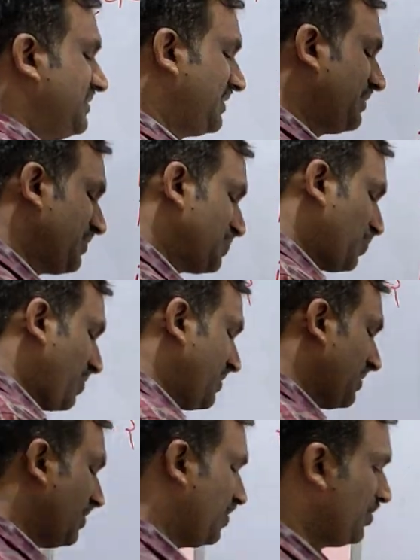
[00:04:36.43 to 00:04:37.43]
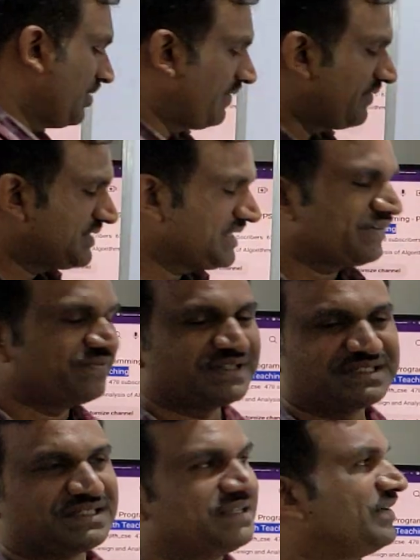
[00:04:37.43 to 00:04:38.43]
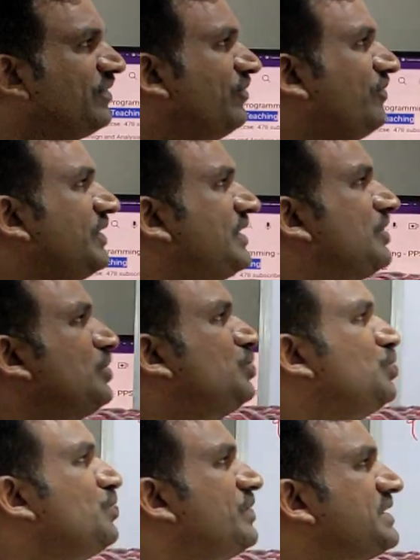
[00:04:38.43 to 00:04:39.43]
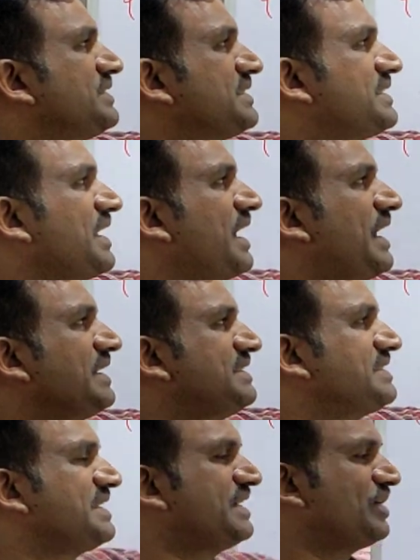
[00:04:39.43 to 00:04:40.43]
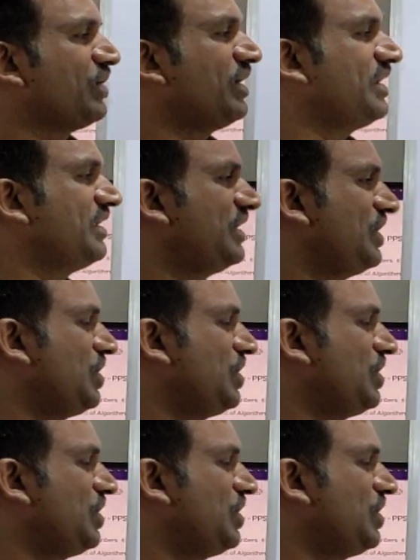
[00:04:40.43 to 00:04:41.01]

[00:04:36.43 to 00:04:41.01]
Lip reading: That means what? You have to check first whether two vertices are adjacent or